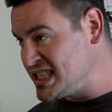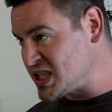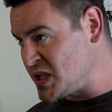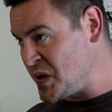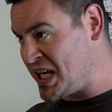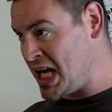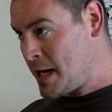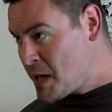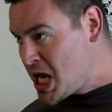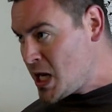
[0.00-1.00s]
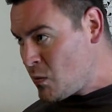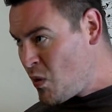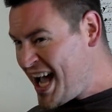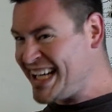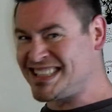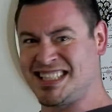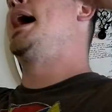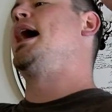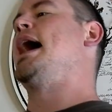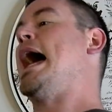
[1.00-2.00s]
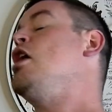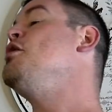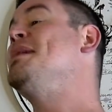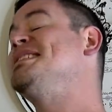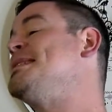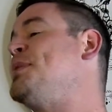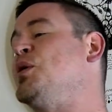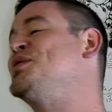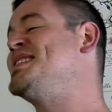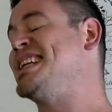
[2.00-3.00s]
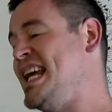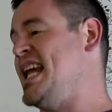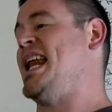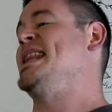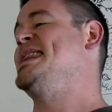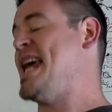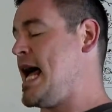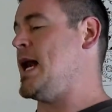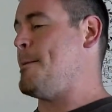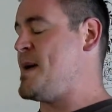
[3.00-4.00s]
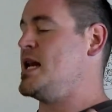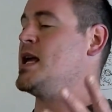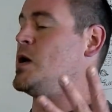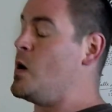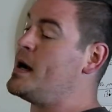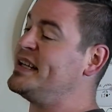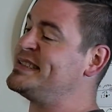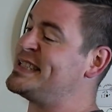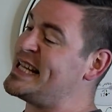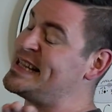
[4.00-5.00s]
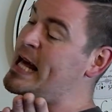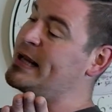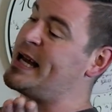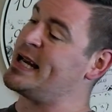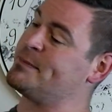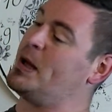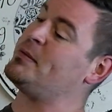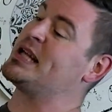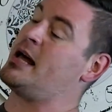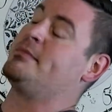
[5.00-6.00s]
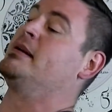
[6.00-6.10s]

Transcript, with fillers: Are you kidding me? What? How am I supposed to get that many coins to get that kind of bubblegum?